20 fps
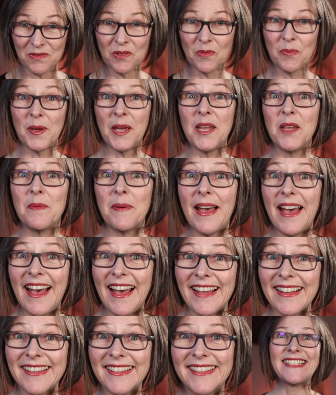We'll pay you
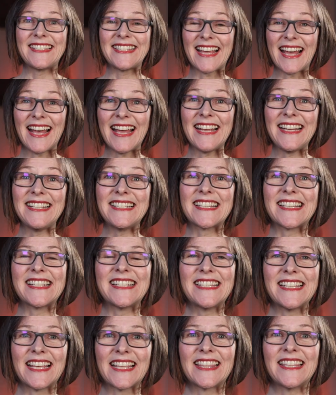back. Tied to
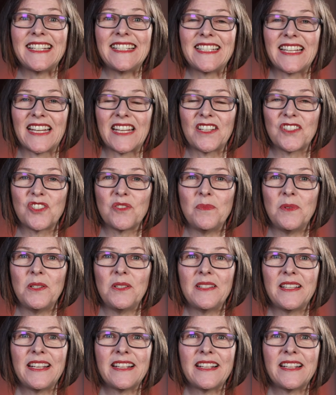nothing tangible,